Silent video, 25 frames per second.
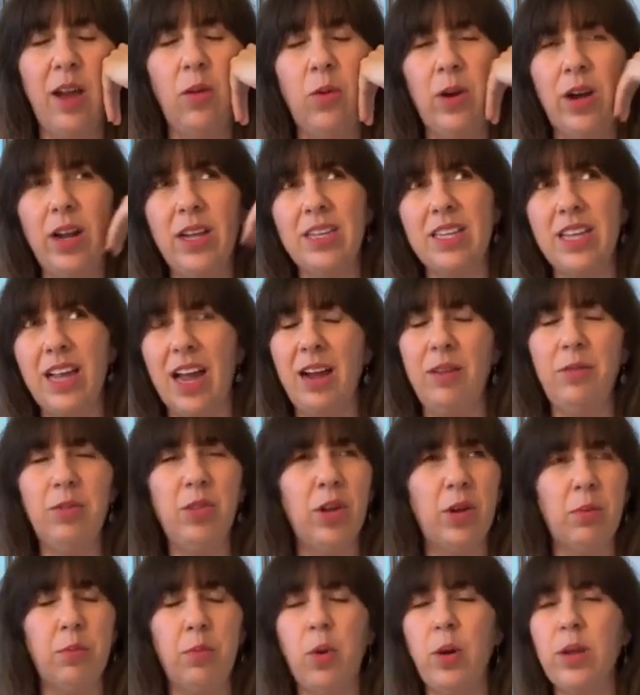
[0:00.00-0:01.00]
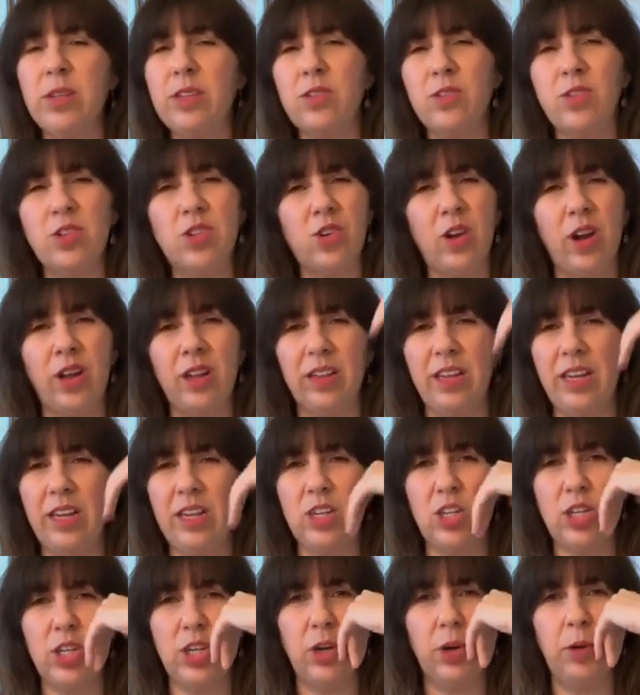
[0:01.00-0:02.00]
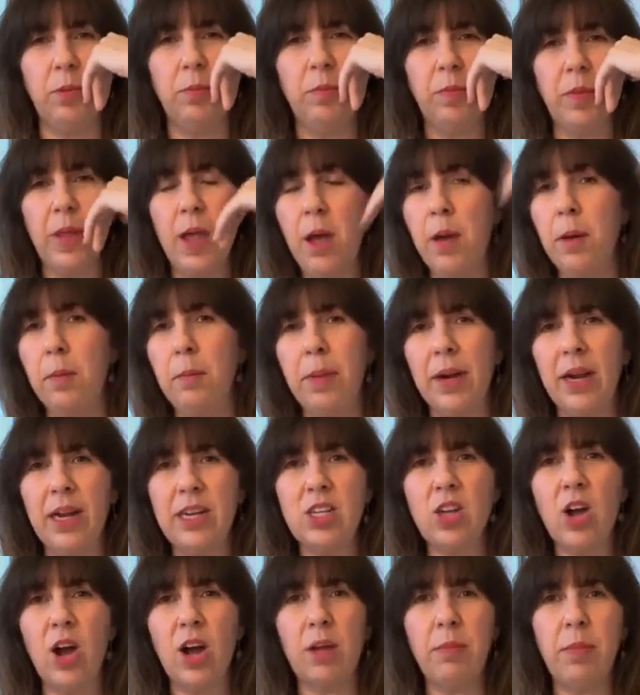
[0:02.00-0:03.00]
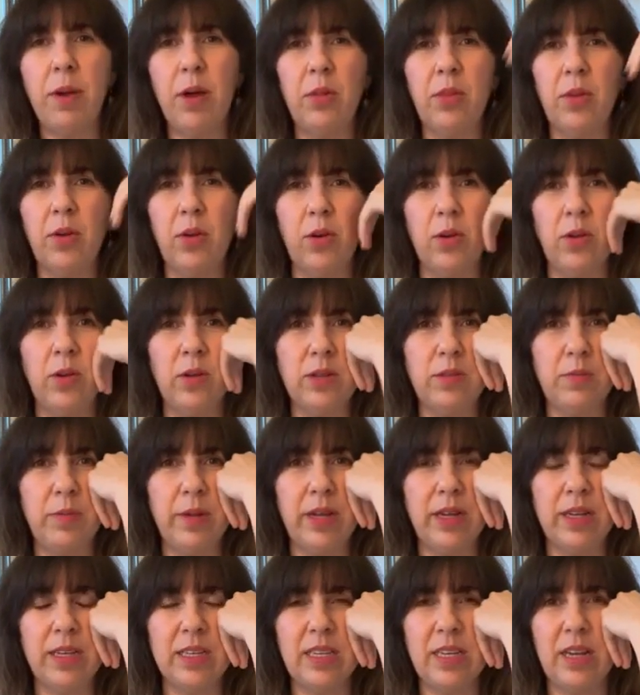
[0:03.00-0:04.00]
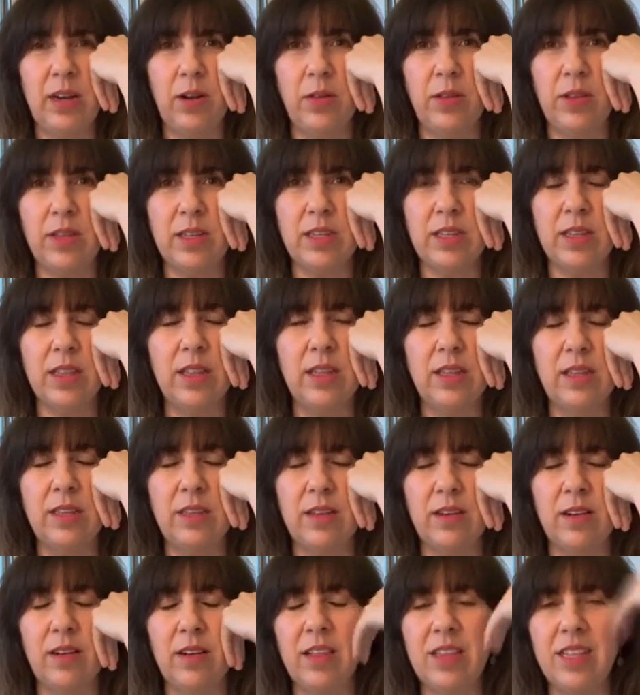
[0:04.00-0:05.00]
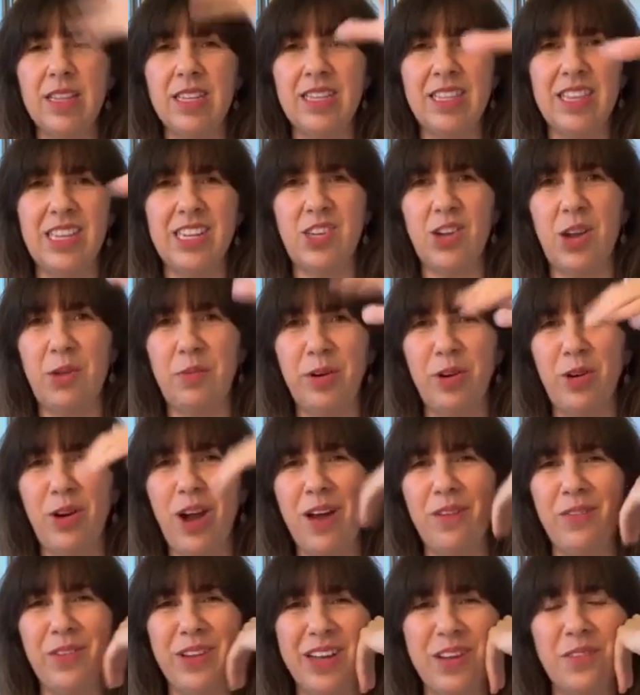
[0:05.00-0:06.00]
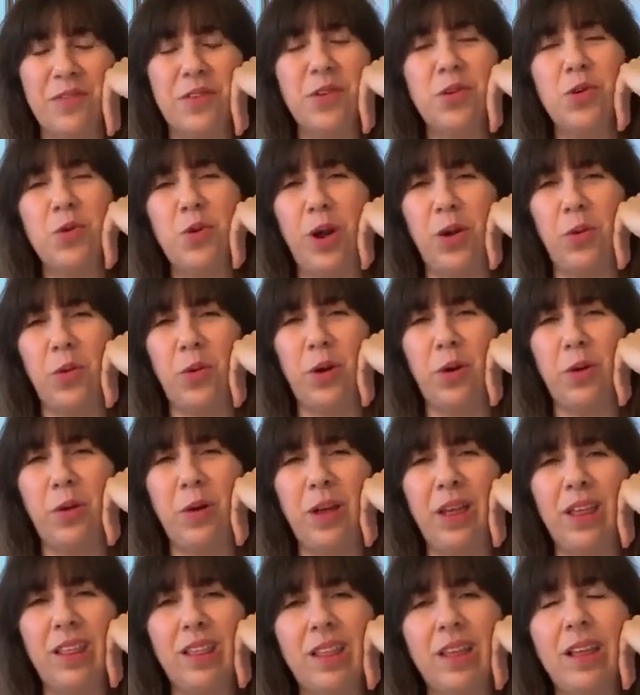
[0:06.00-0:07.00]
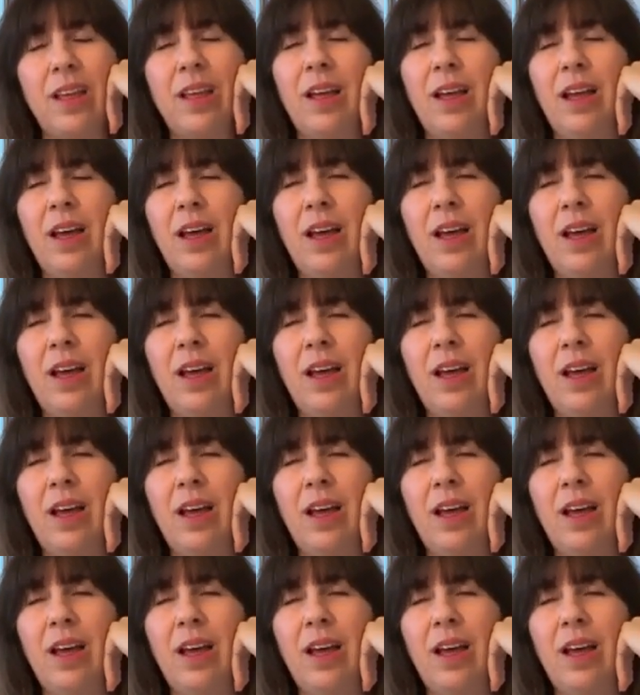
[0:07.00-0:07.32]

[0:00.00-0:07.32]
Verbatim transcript: And when I and look, boys are struggling too, but I talk about the girls because you know this these are this is the demographic of who I work with.